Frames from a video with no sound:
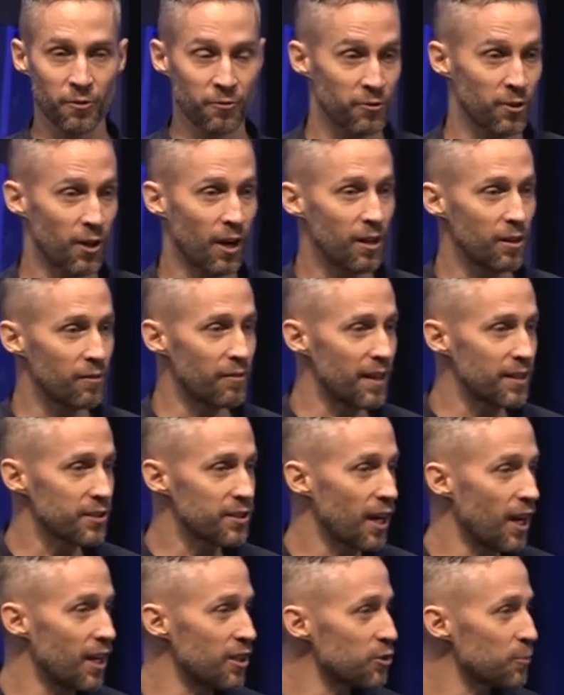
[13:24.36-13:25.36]
So, for all of
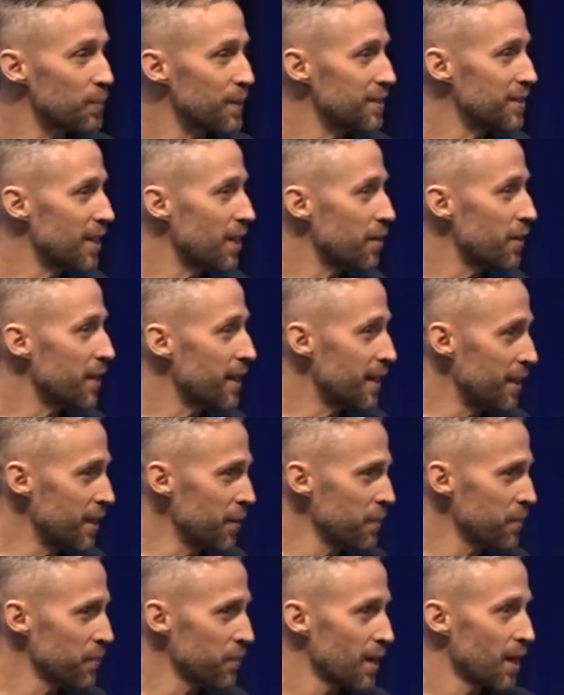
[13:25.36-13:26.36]
us husbands out
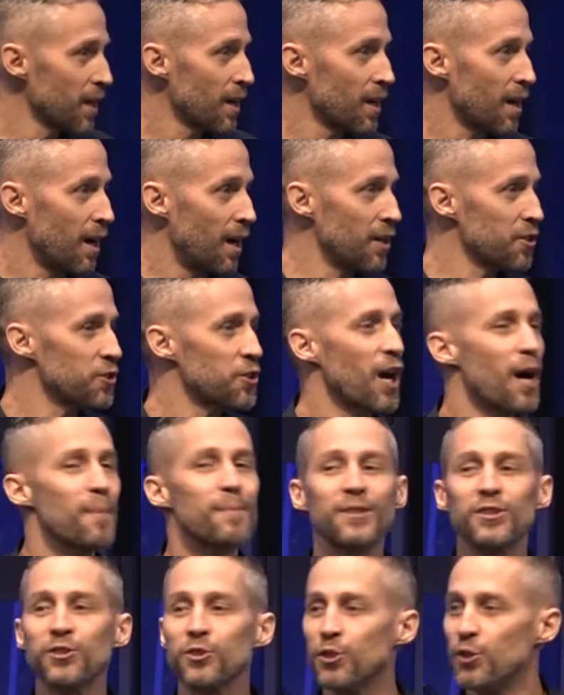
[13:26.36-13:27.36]
there, our
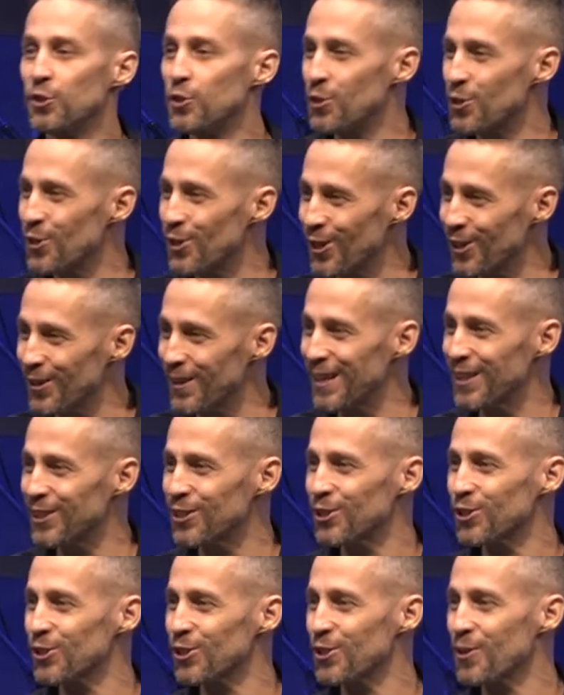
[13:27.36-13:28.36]
job is to
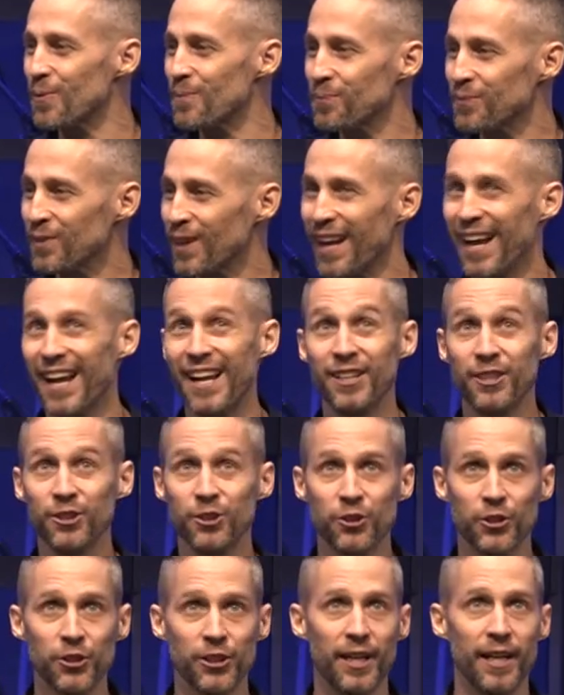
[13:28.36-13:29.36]
nourish and
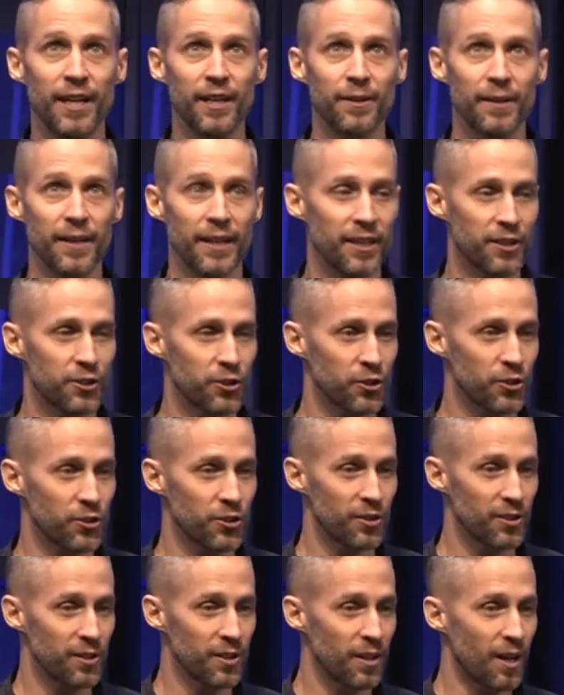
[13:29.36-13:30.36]

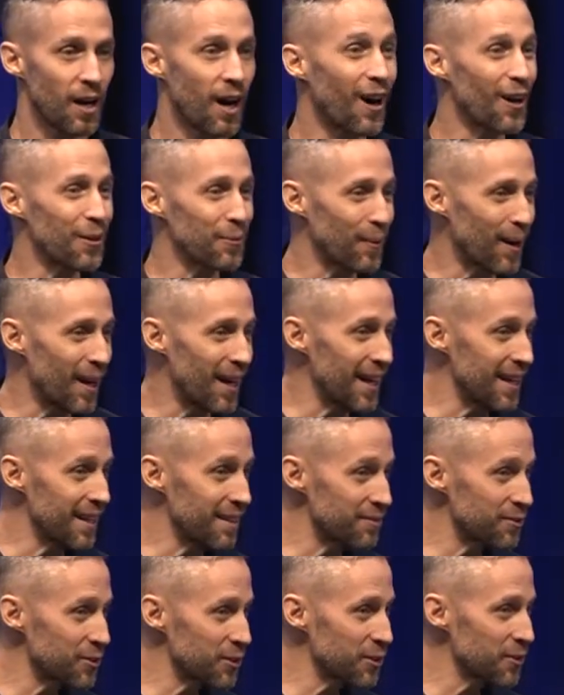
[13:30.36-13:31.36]
cherish our
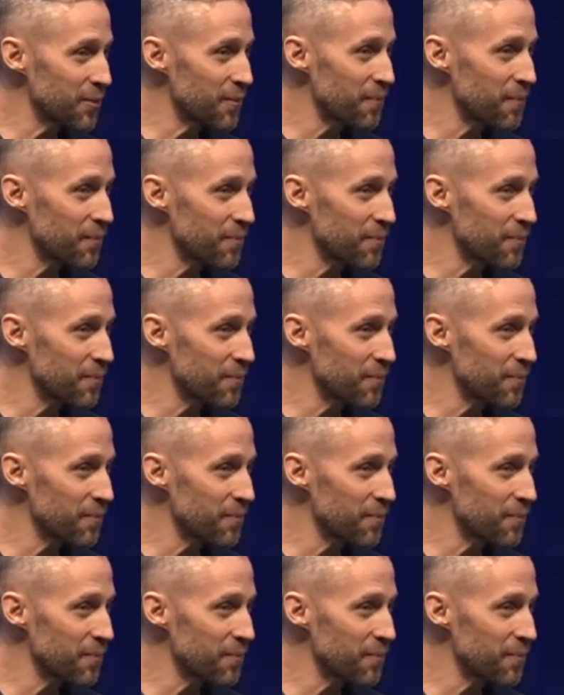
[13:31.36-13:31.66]
wives,